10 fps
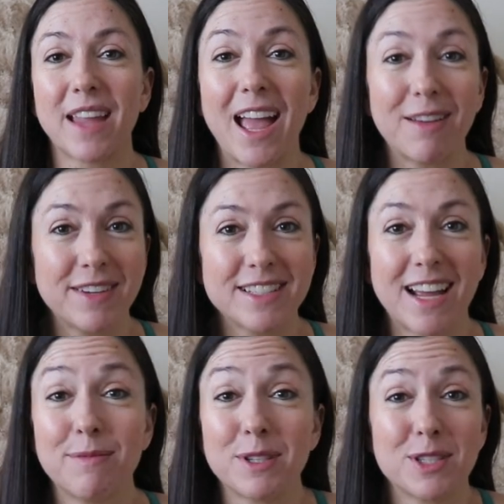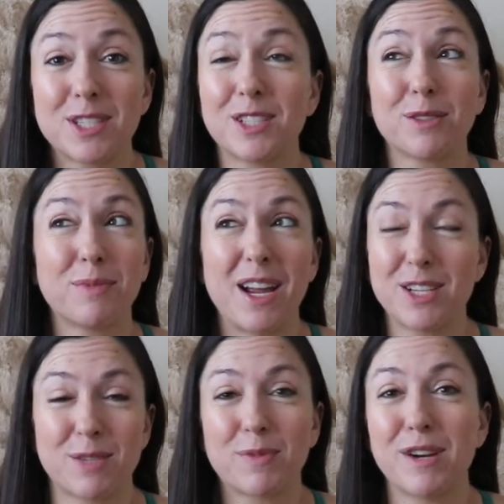haven't, I've been still, I
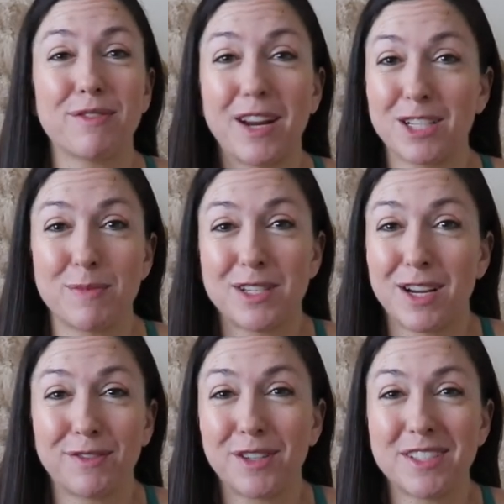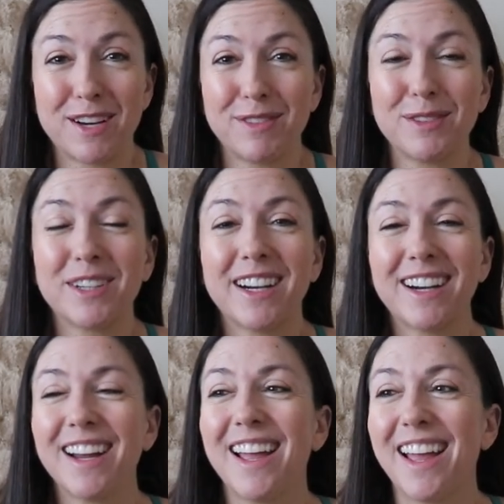just pray for eczema sufferers
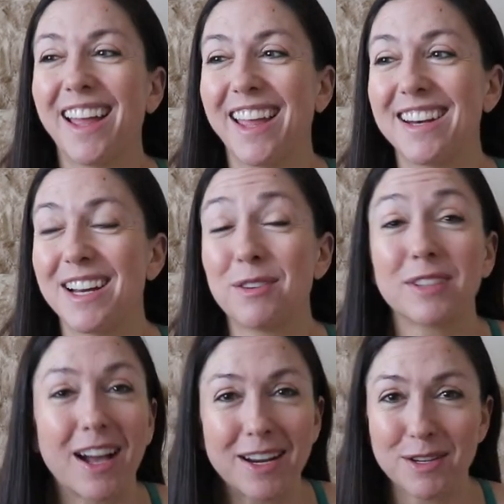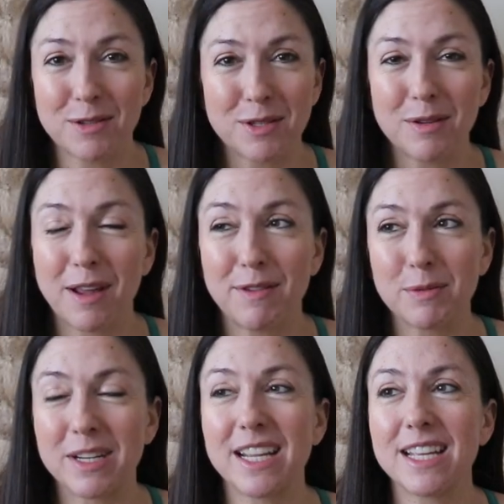everywhere. And I know God knows who
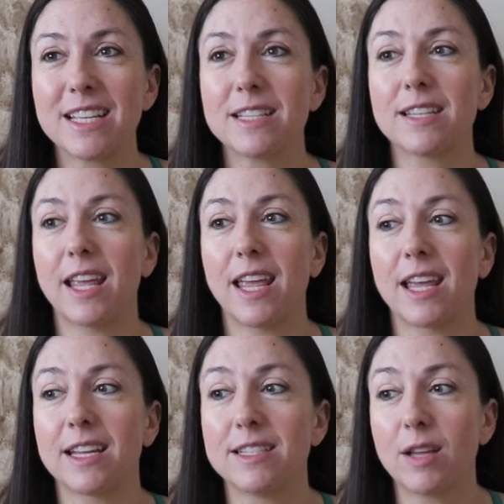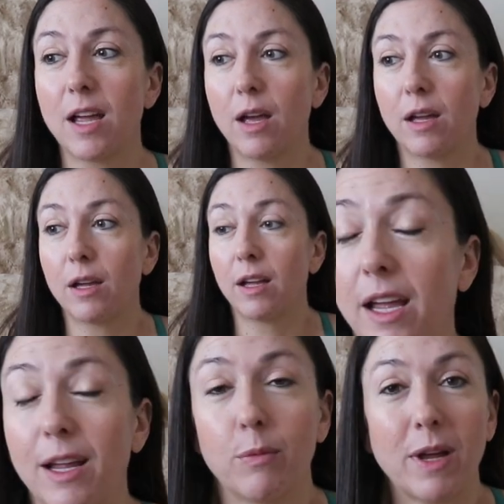everyone is. And
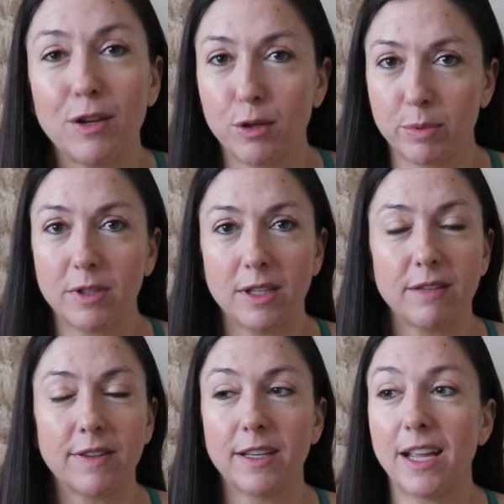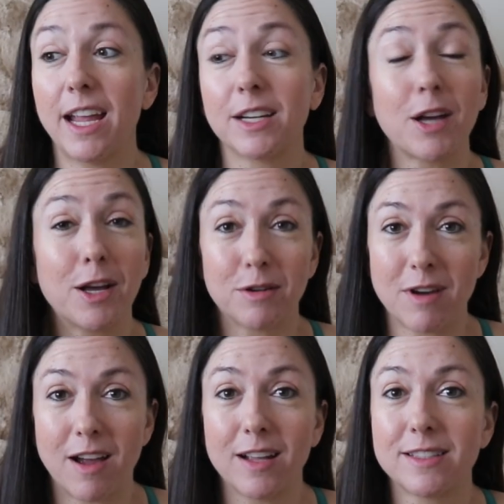again, whether you believe in God or
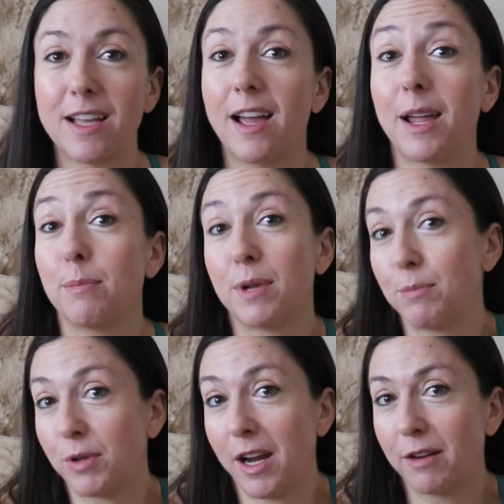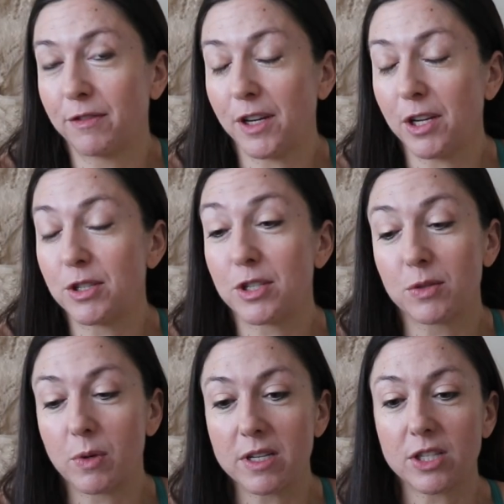not, I've been praying for you.
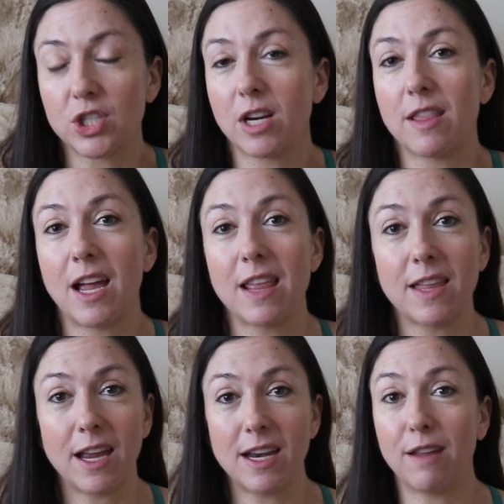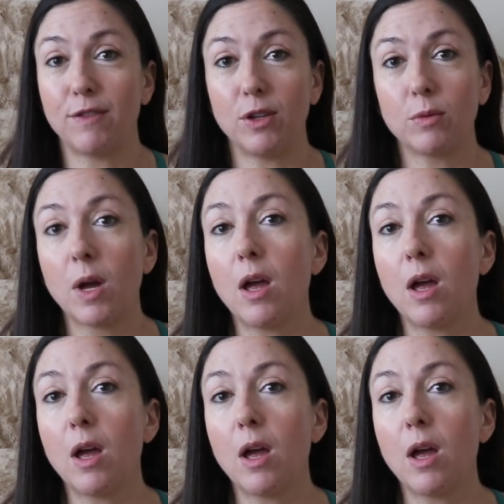Just wanted to share that, that if you